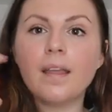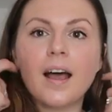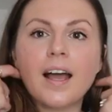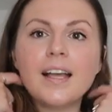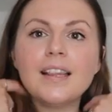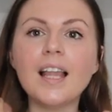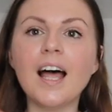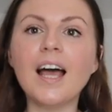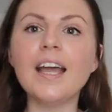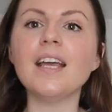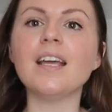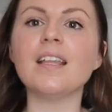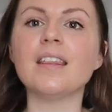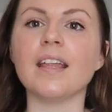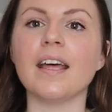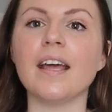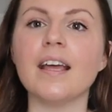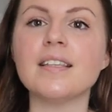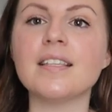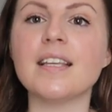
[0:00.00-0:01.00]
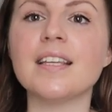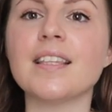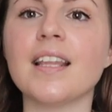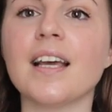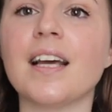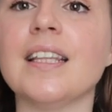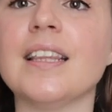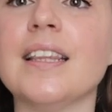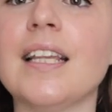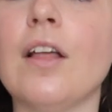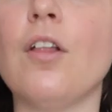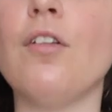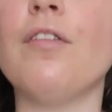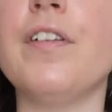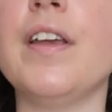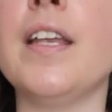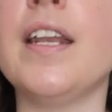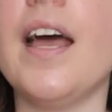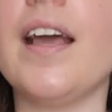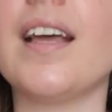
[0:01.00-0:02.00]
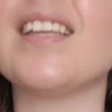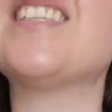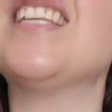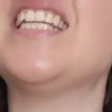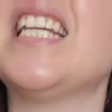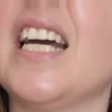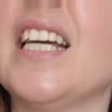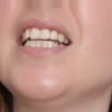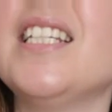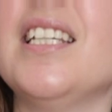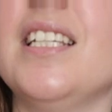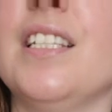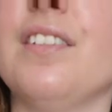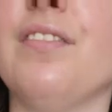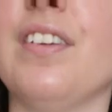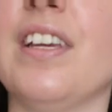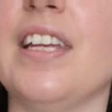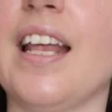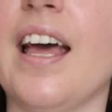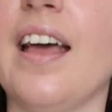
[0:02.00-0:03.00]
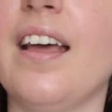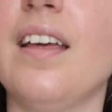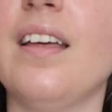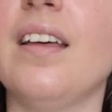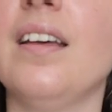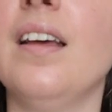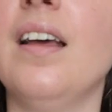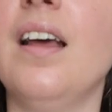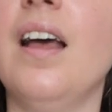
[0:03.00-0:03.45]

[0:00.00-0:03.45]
I like this. It's like a little v-neck, the 90s v-neck.